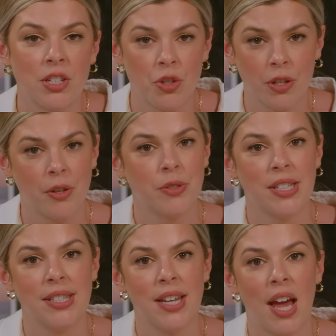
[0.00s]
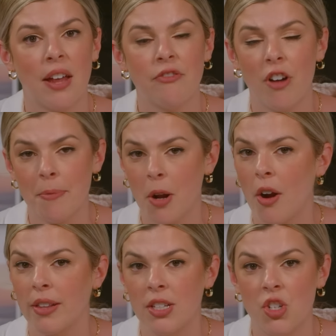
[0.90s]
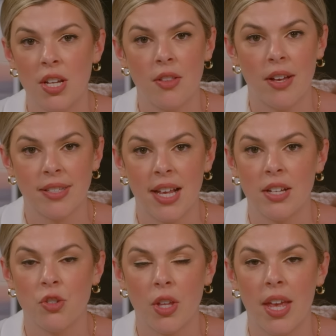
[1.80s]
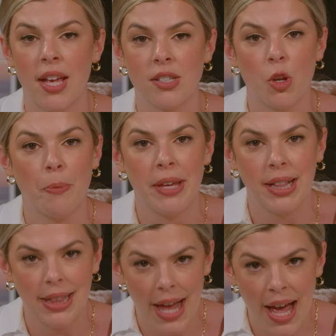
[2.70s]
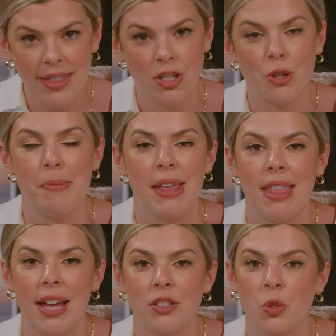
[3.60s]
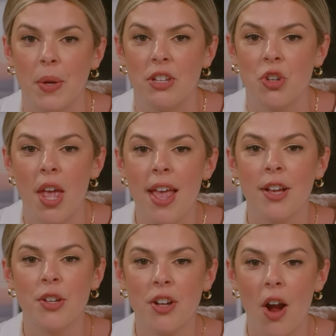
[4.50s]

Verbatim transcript: Get your clothes instead from Carly Jean Los Angeles. You'll be glad that you made that switch. Go to